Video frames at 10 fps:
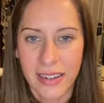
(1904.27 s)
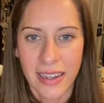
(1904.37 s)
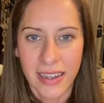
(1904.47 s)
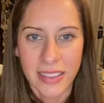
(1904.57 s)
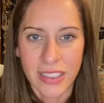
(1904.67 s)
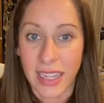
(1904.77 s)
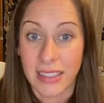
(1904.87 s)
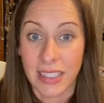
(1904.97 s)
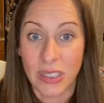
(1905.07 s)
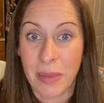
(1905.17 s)
Just got
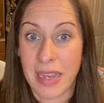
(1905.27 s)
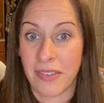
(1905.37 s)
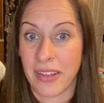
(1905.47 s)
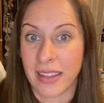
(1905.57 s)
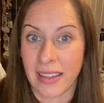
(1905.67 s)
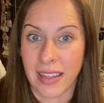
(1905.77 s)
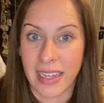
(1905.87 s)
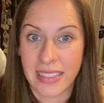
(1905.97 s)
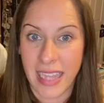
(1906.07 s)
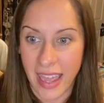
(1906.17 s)
such a bad feeling that
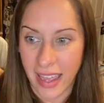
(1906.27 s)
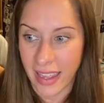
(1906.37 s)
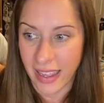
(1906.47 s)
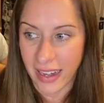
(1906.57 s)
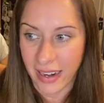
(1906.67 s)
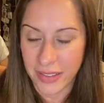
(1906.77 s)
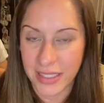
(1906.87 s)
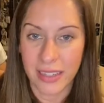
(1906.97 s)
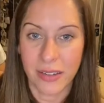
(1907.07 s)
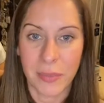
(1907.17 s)
day. And I was
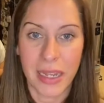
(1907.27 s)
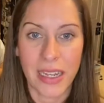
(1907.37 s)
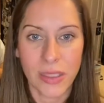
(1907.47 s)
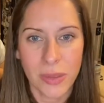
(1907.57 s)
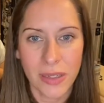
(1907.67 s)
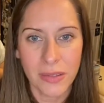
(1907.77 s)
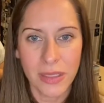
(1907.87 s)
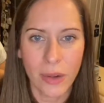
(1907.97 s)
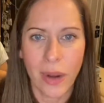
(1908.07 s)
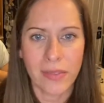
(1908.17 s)
like, oh my gosh, well, we
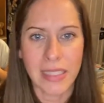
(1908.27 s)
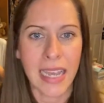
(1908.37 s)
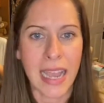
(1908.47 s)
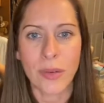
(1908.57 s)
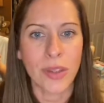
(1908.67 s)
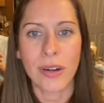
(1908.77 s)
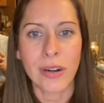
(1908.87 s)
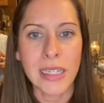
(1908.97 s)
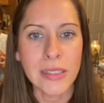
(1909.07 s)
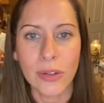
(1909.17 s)
don't have to hang out with her. Her
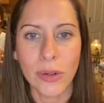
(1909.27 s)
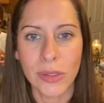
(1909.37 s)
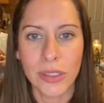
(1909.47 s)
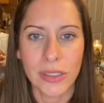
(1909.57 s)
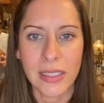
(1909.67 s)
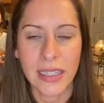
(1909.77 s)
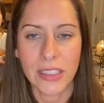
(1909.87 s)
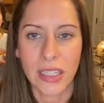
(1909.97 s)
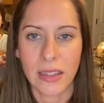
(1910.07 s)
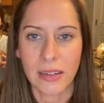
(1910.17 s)
kids are older. It's not like she
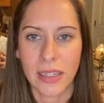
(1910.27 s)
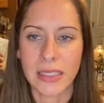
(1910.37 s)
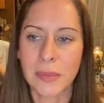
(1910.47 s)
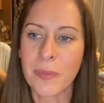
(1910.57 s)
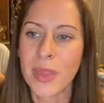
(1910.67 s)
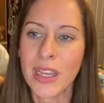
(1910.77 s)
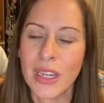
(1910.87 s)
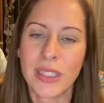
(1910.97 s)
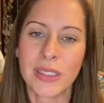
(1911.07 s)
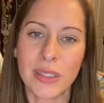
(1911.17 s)
had little kids.
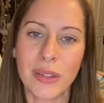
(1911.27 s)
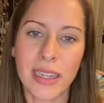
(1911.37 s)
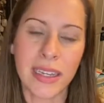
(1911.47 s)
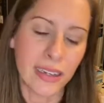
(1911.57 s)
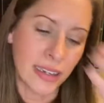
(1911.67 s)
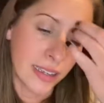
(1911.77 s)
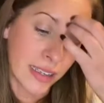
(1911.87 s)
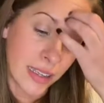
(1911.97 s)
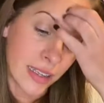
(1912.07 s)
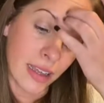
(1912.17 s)
So then
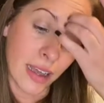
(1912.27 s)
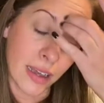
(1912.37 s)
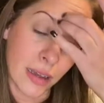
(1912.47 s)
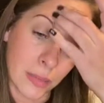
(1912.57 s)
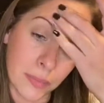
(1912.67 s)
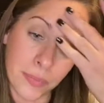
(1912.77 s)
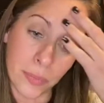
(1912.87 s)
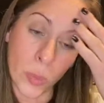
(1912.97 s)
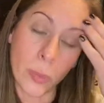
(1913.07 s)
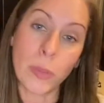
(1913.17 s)

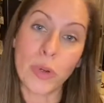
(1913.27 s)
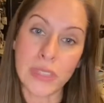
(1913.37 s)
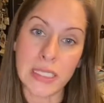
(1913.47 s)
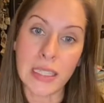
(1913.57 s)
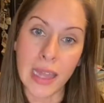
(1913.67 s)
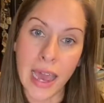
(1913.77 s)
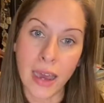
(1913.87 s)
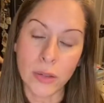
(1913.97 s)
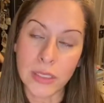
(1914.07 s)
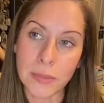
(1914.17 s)
when we moved into the
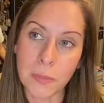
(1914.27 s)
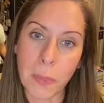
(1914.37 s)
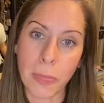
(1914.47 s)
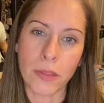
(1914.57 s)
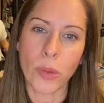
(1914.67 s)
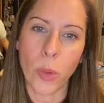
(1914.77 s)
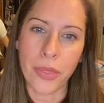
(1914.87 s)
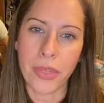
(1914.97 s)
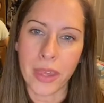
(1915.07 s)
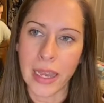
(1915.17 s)
house, the one
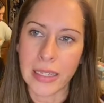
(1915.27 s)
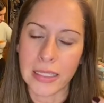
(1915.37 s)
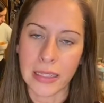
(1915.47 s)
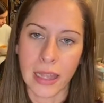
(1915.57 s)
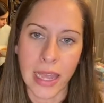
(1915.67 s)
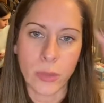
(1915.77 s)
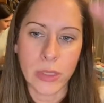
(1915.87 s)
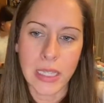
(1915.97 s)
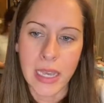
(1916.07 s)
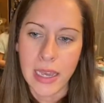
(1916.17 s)
thing I didn't like was
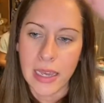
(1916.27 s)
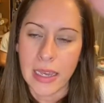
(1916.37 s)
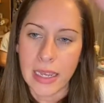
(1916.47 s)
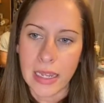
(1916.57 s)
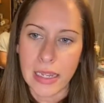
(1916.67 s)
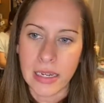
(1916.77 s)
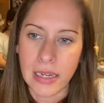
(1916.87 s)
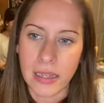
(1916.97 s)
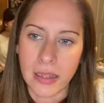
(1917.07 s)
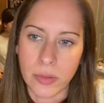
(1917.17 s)

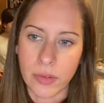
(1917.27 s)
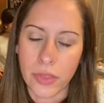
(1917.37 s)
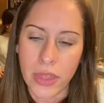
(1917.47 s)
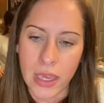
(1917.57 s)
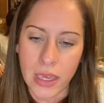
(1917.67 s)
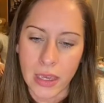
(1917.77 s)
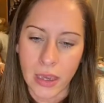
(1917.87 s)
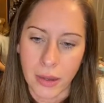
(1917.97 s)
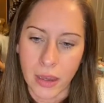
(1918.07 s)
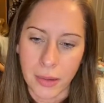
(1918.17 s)
in the
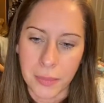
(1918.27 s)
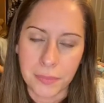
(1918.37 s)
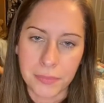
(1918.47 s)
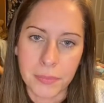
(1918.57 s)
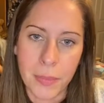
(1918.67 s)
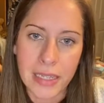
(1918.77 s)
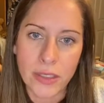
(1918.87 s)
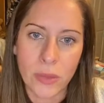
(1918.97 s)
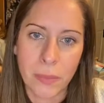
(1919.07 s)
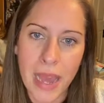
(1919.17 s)
master
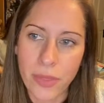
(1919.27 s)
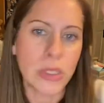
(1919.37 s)
bathroom.